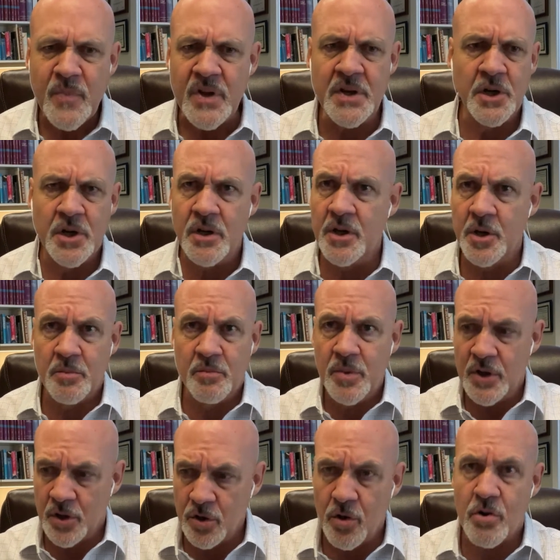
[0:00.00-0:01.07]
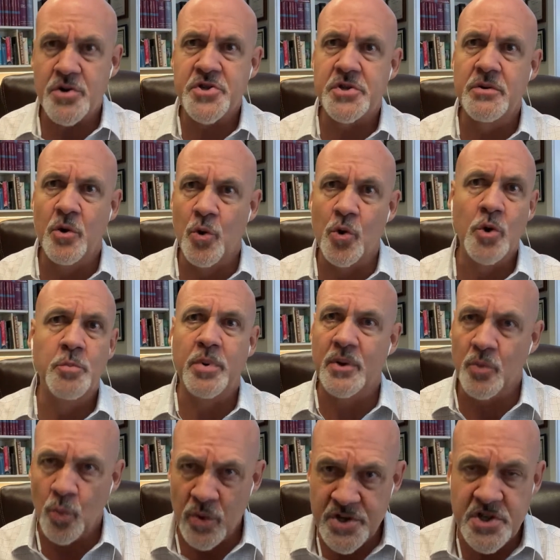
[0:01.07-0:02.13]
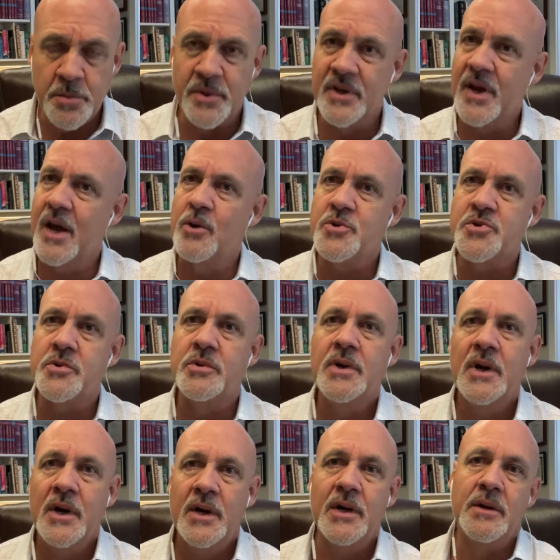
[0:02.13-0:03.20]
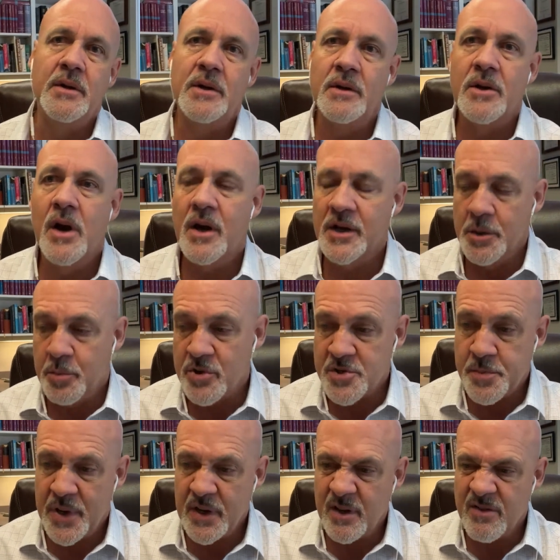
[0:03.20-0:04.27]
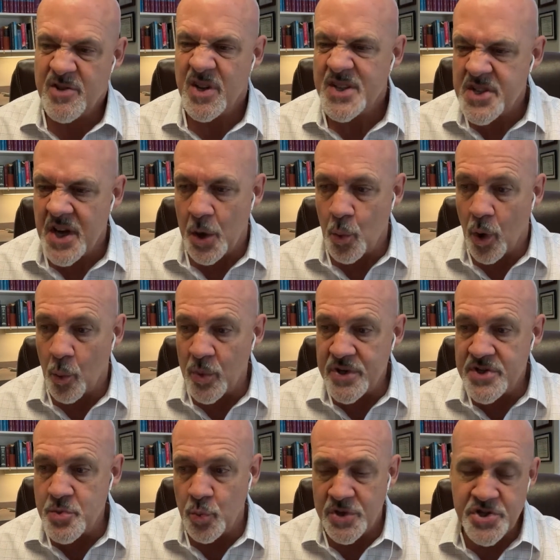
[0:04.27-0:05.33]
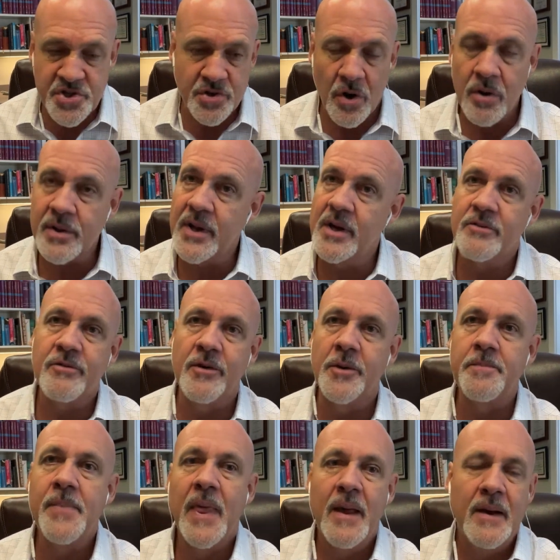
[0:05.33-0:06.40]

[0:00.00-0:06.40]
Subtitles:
in a large group of wisdom and counsel and godly perspective. So that's kind of where we start that from.